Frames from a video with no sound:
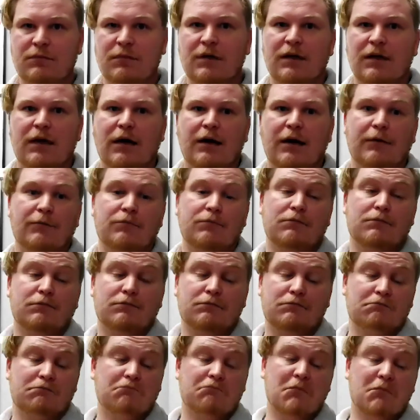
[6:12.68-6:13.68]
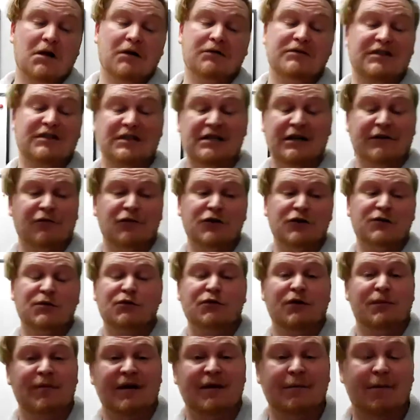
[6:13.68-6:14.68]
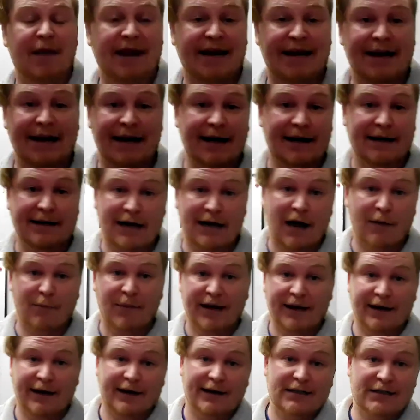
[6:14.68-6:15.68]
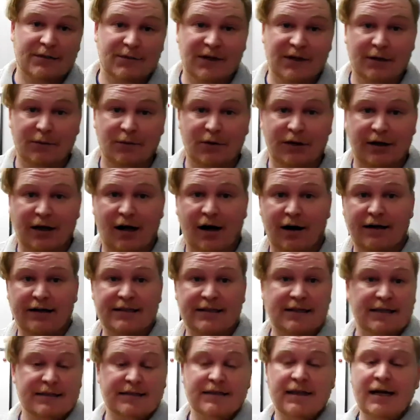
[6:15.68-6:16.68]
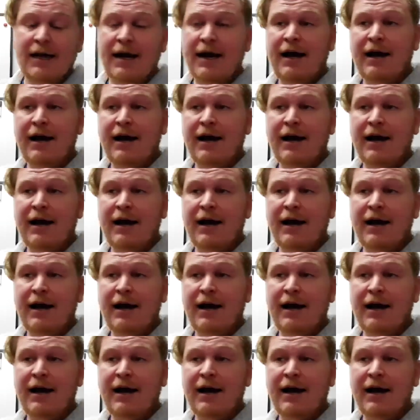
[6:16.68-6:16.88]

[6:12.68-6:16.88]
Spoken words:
the difference between me making it and not making it, to be completely honest, because